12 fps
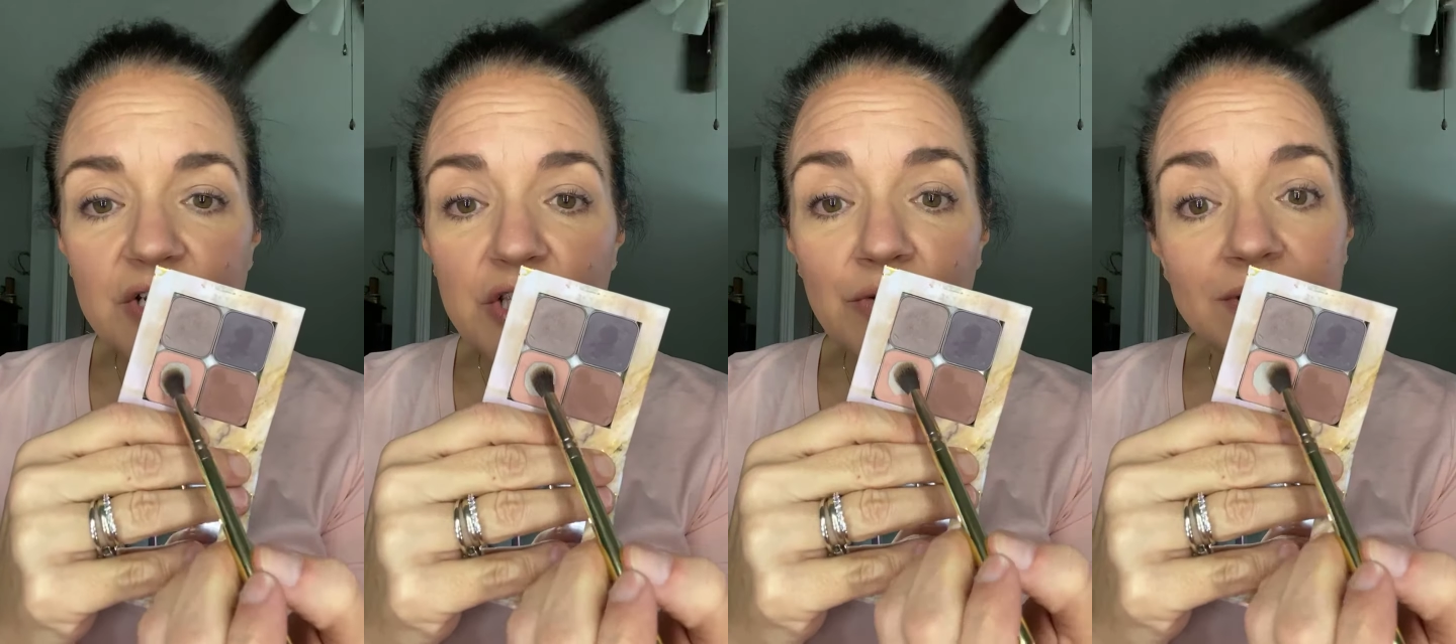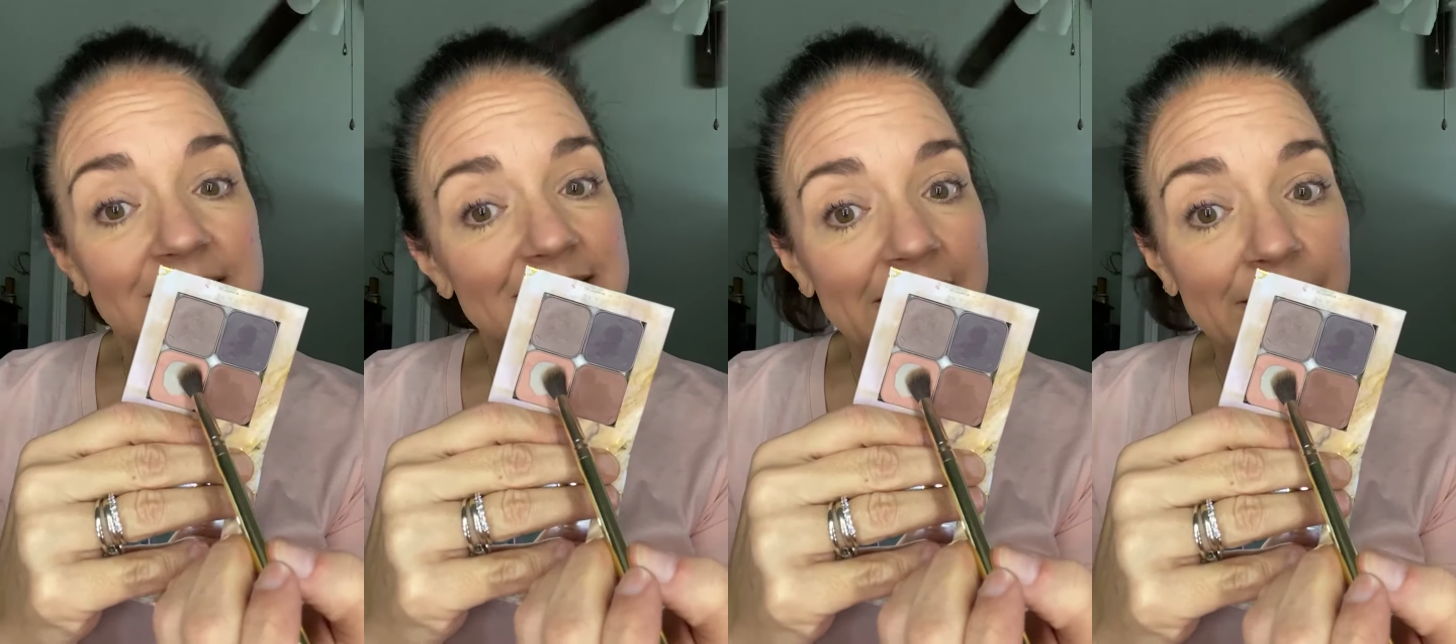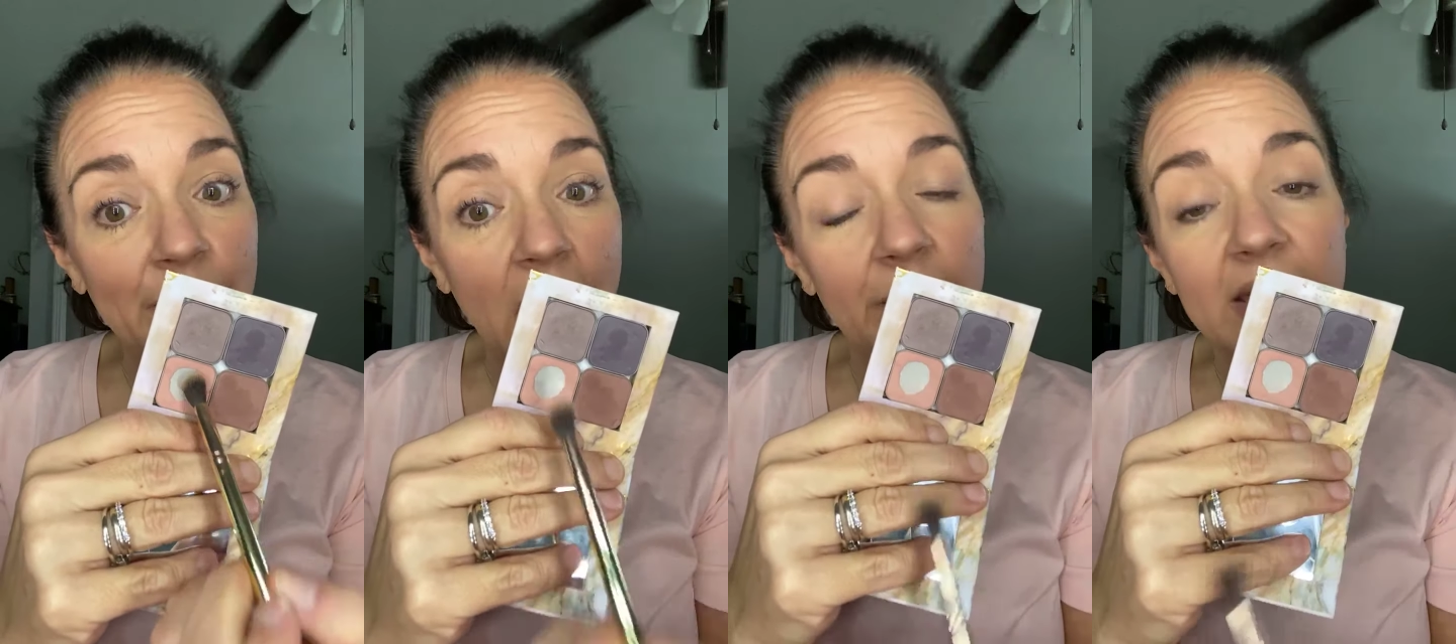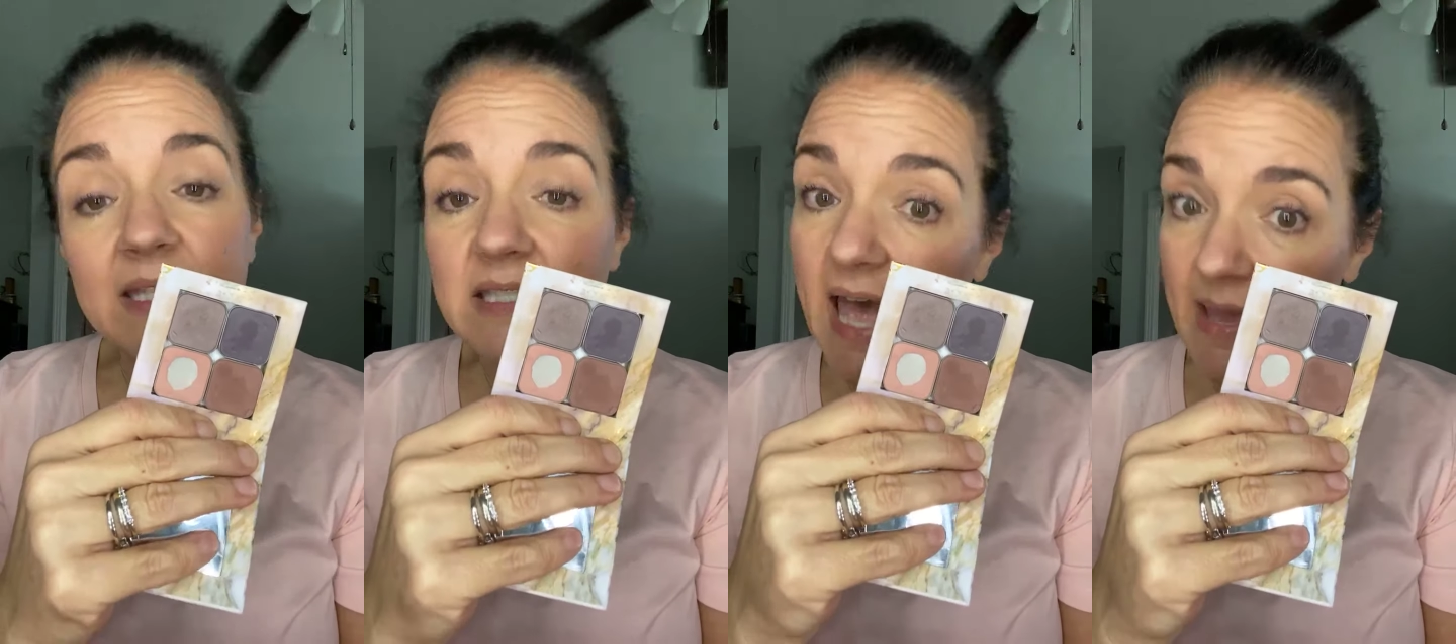you can see Mama
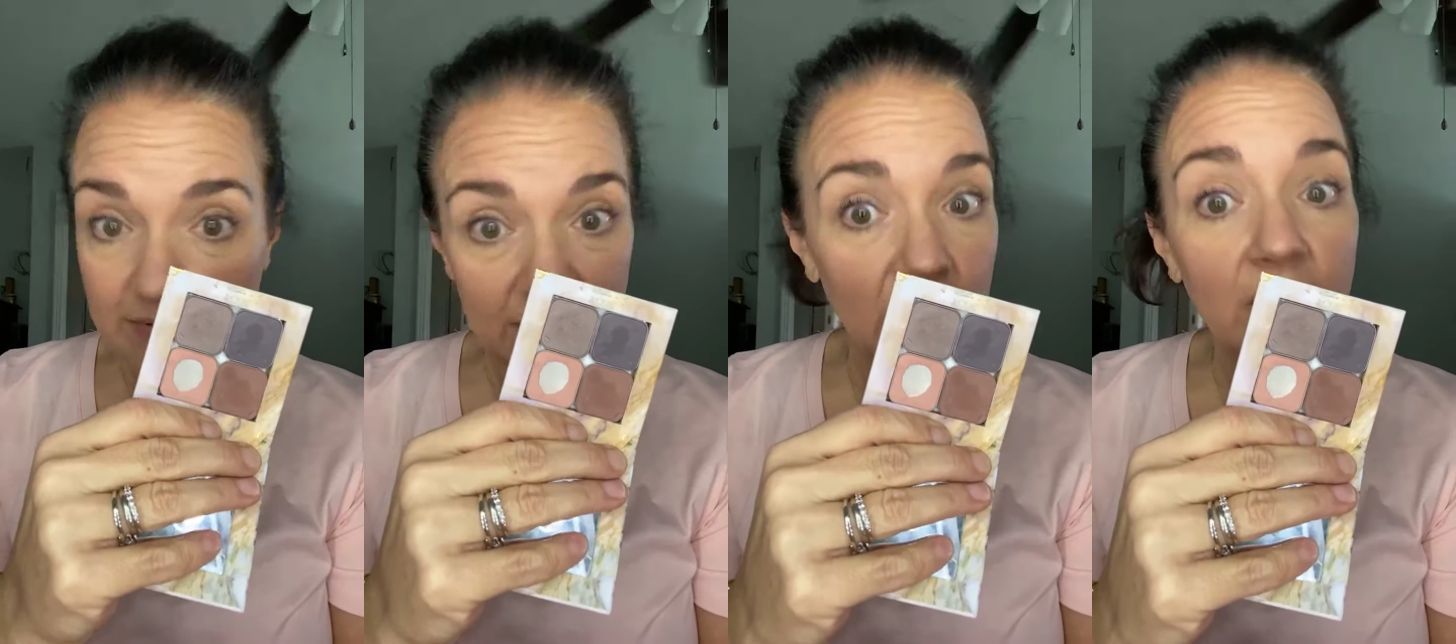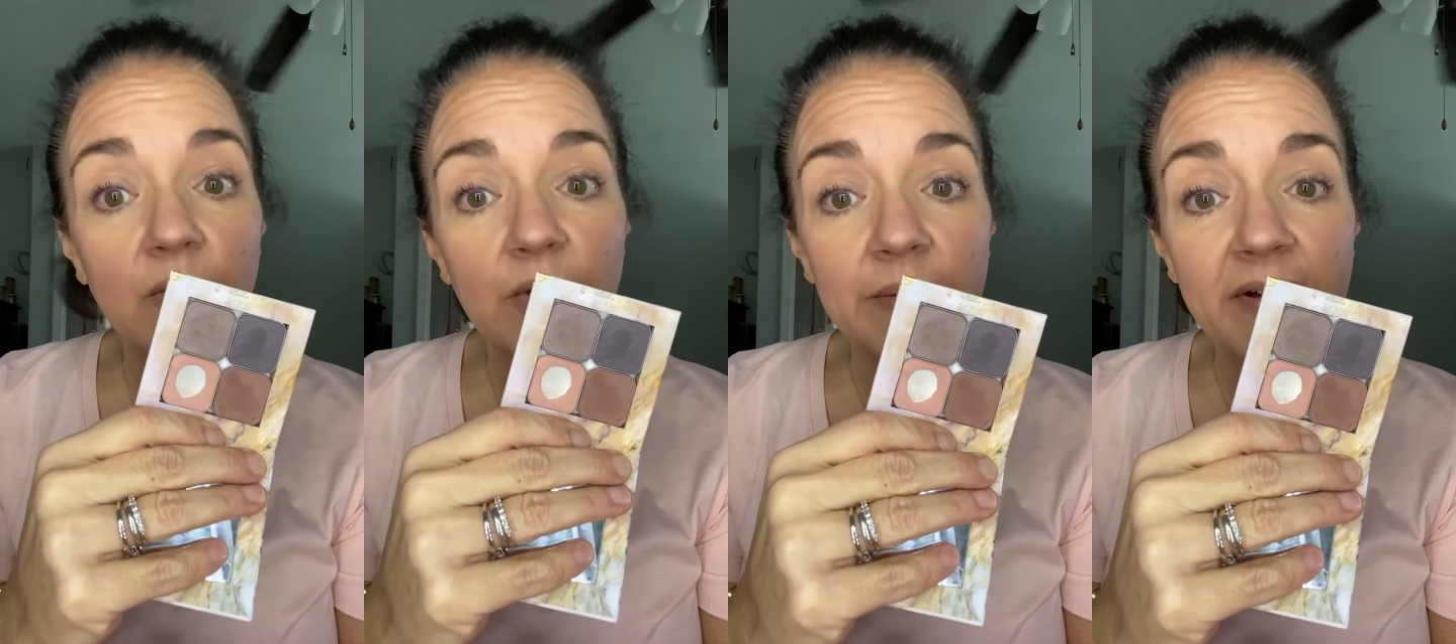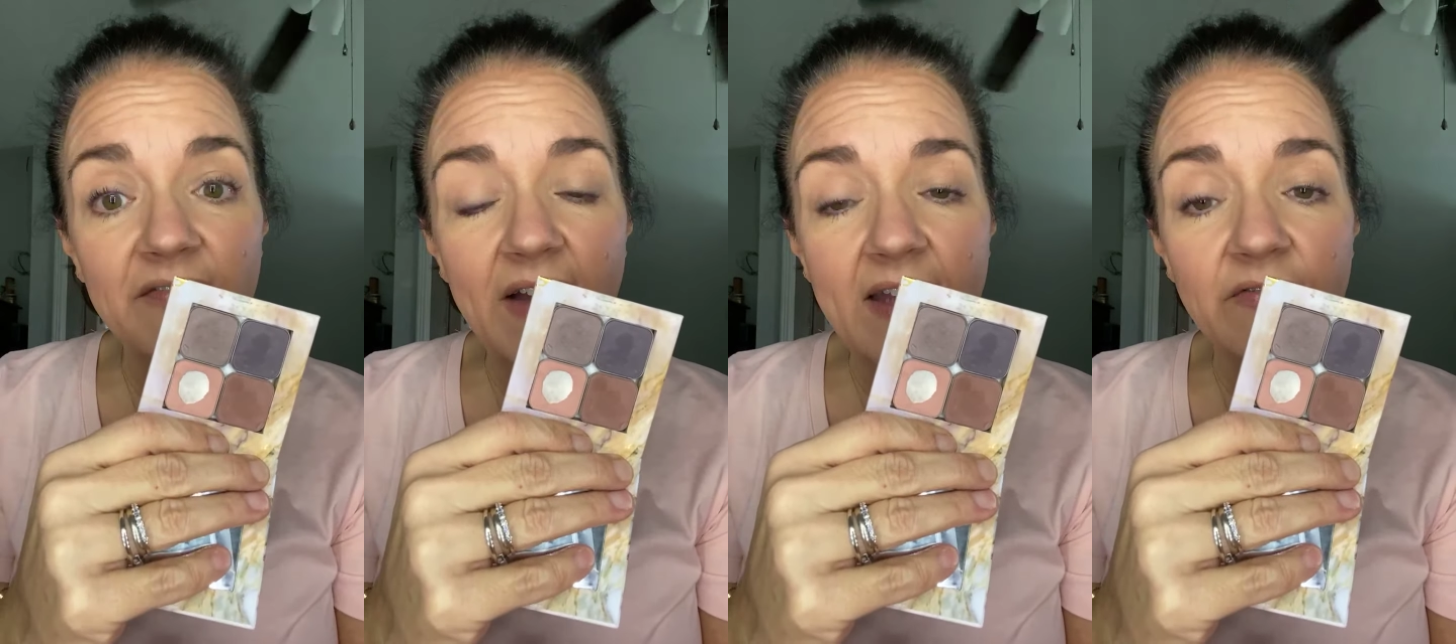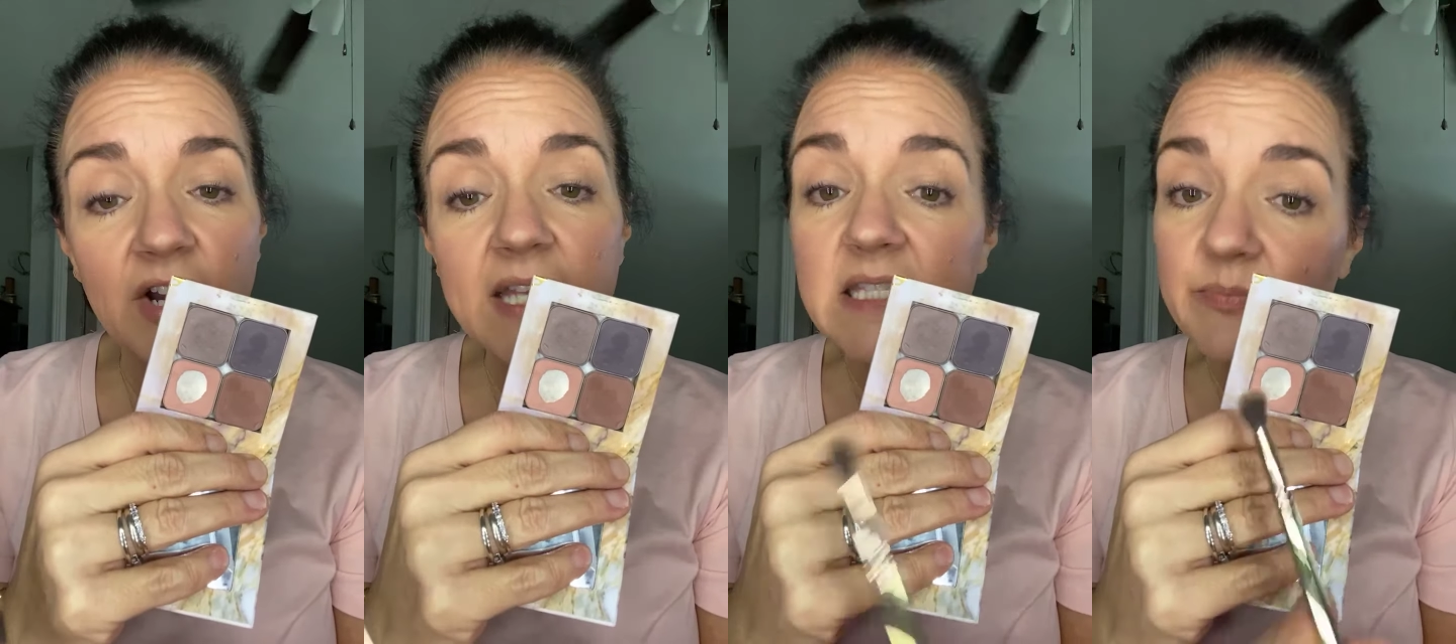is absolutely one of my
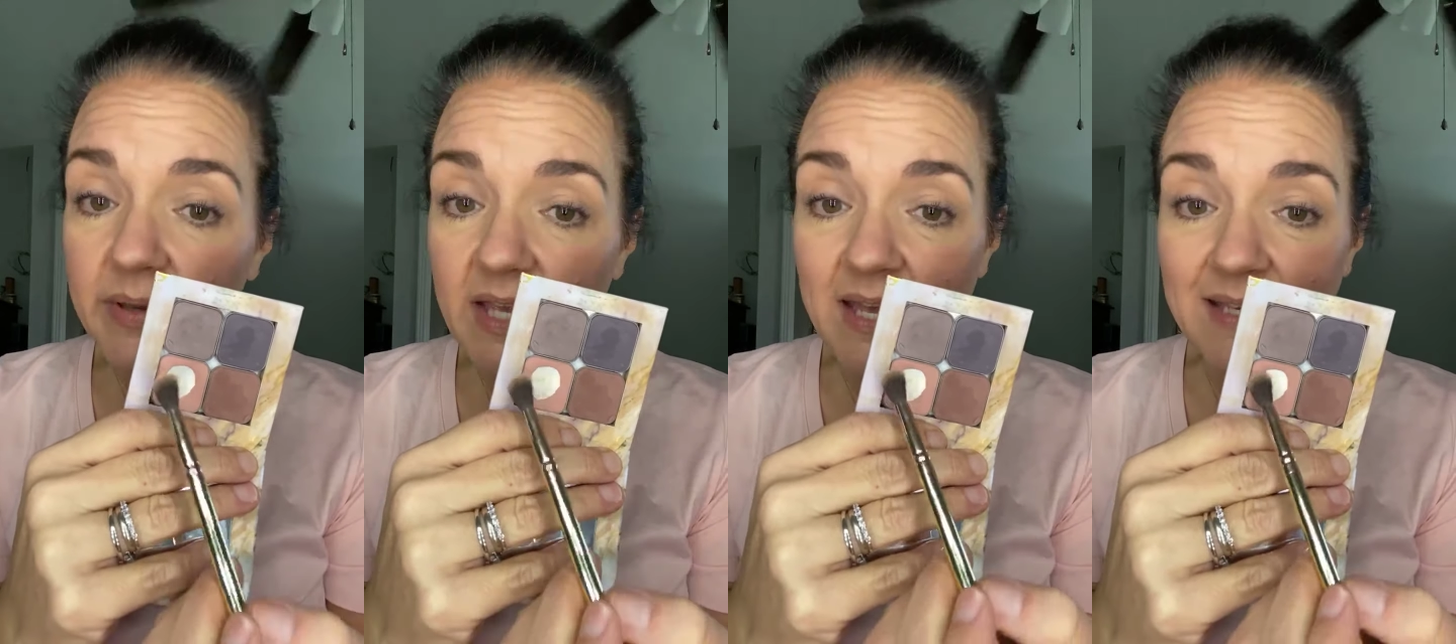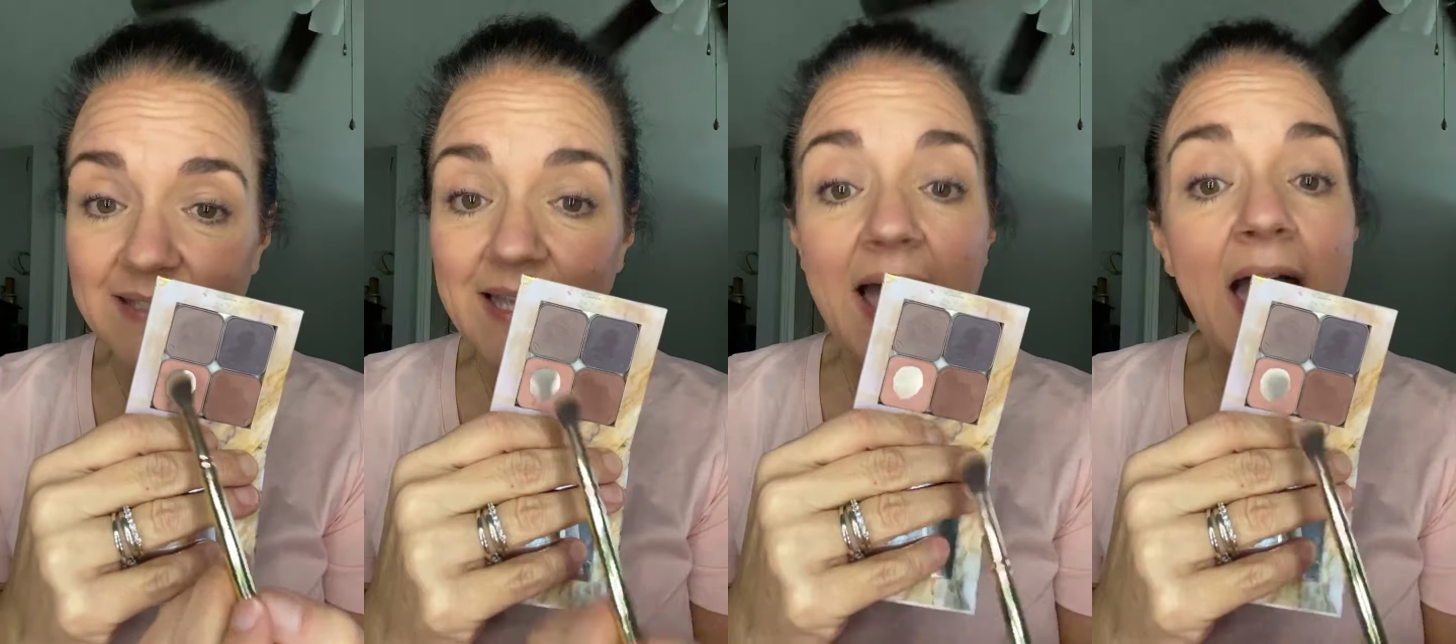favorites because